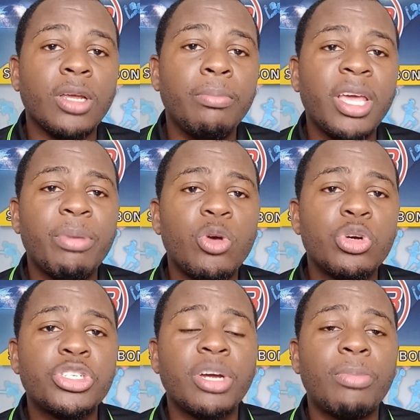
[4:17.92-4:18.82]
Maybe go
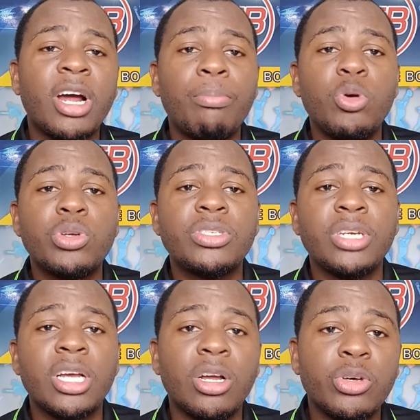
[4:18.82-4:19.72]
Shamar Brooks,
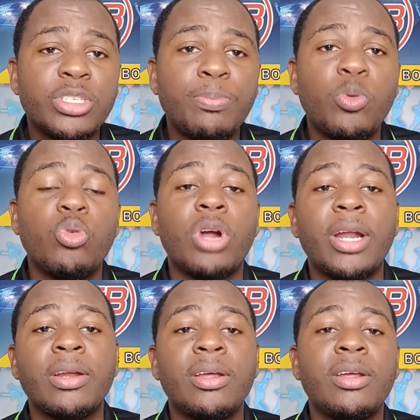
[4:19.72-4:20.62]
Nicholas
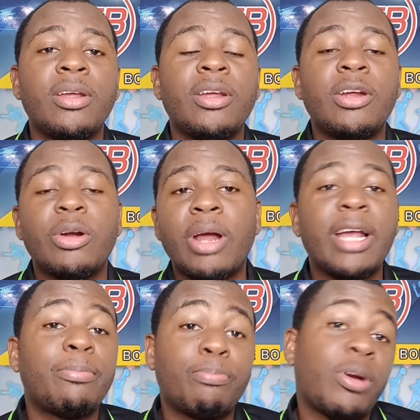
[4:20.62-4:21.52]
Pooran.
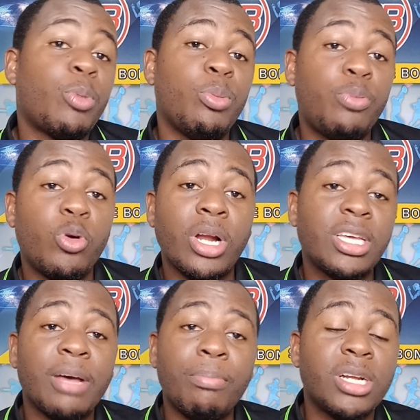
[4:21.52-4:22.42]
Right? Probably
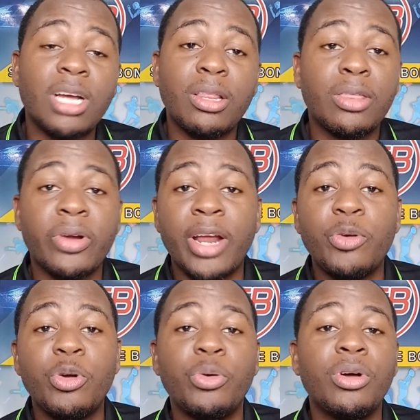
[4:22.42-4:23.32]
Pooran can bat at 3. I
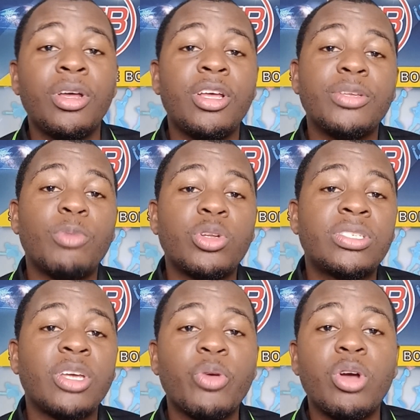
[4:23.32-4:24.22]
don't know. But
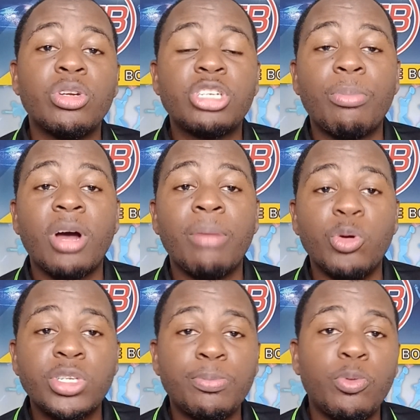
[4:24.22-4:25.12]
say we go Shamar
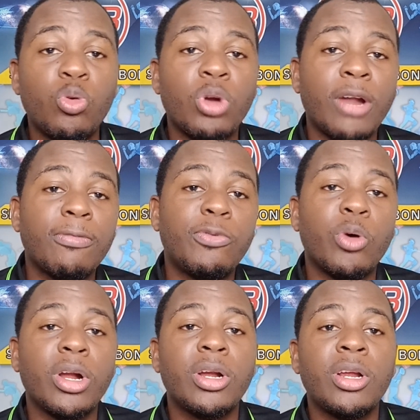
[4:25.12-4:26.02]
Brooks, Pooran
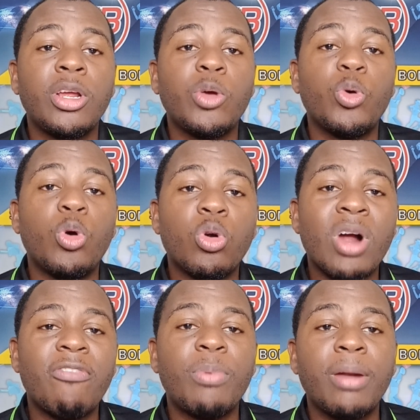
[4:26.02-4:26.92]
4. We go
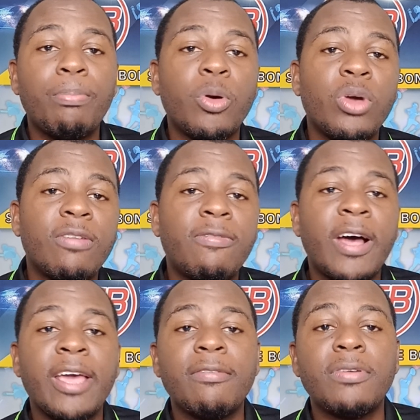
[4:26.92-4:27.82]
Ravman Powell
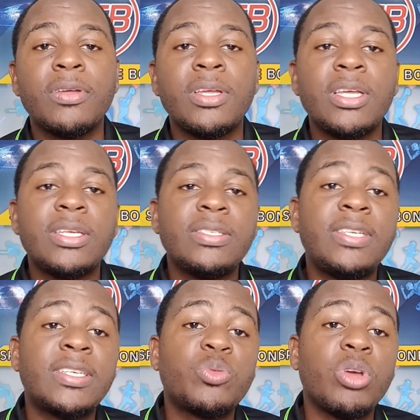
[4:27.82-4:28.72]
5.
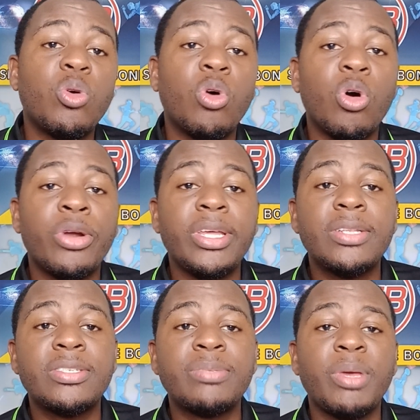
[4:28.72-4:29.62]
6 we go
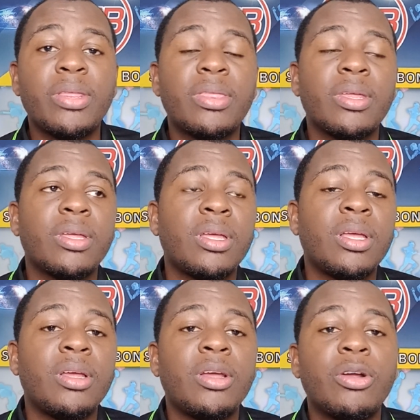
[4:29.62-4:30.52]
Odin Smith.
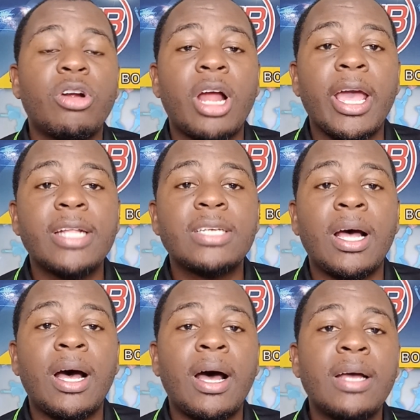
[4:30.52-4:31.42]
Right?
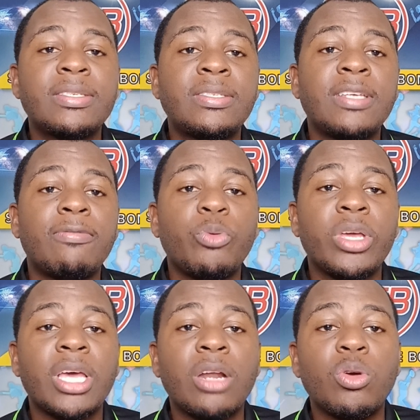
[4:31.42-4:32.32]
7
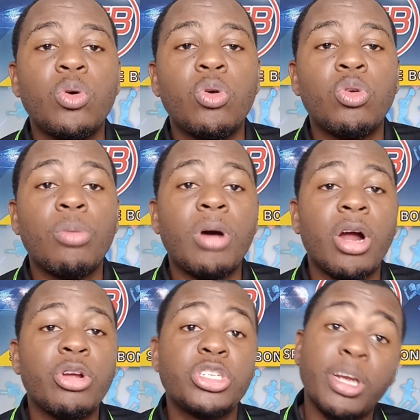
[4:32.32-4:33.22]
we can go
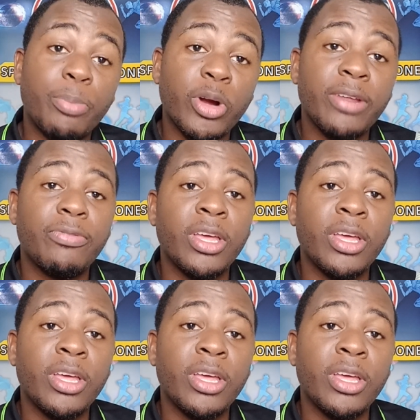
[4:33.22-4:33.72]
Romario Shepherd.